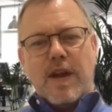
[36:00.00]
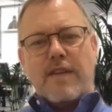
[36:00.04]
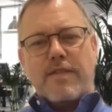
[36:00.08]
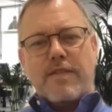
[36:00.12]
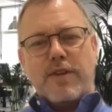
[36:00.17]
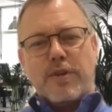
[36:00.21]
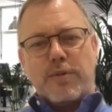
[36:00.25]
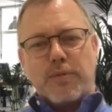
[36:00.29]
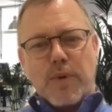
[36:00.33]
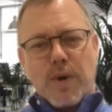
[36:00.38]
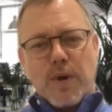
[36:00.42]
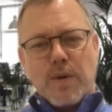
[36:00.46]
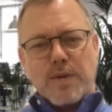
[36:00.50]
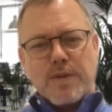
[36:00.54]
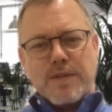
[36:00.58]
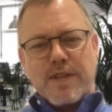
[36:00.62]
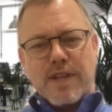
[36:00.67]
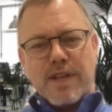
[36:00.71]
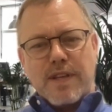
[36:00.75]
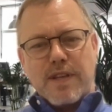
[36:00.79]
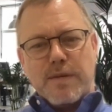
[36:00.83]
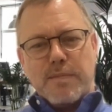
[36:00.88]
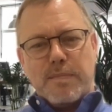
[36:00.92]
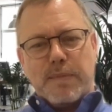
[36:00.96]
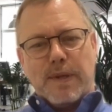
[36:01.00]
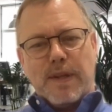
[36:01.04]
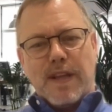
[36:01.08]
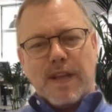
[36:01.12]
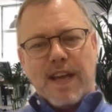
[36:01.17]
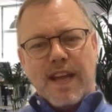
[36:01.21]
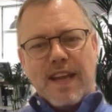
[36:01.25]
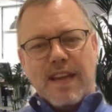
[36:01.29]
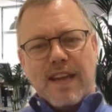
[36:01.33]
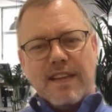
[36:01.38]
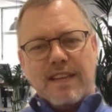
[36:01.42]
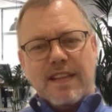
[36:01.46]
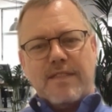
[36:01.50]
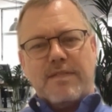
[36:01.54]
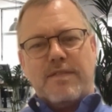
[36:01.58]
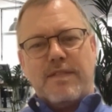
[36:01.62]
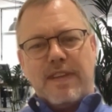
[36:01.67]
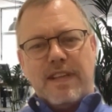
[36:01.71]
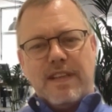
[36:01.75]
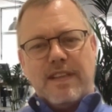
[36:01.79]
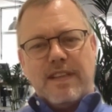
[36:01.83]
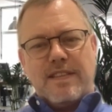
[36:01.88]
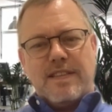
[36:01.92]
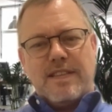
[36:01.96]
have your roles that you play, and
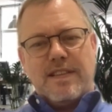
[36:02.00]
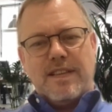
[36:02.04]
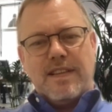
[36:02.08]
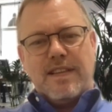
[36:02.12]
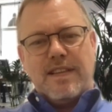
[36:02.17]
the